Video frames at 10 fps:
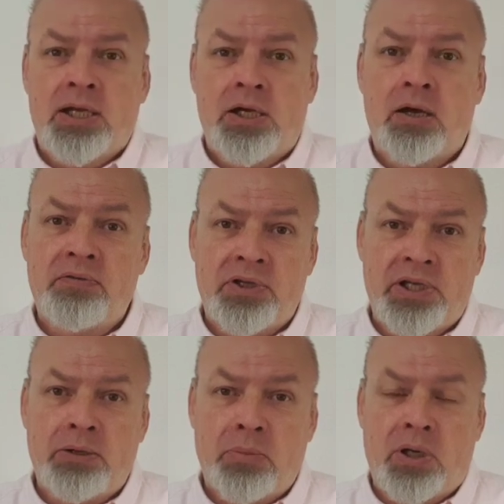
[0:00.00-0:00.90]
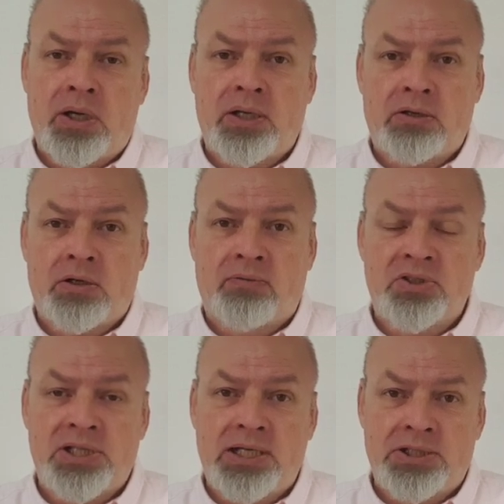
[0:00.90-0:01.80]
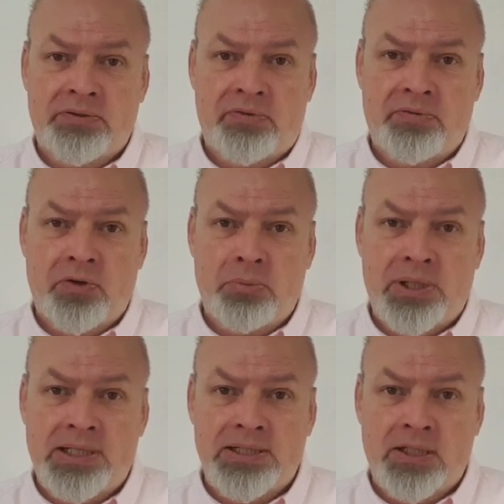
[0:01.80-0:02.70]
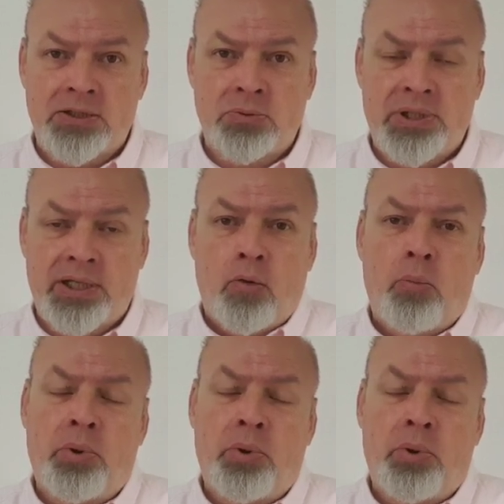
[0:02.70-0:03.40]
covered in my conversation for a few minutes last week,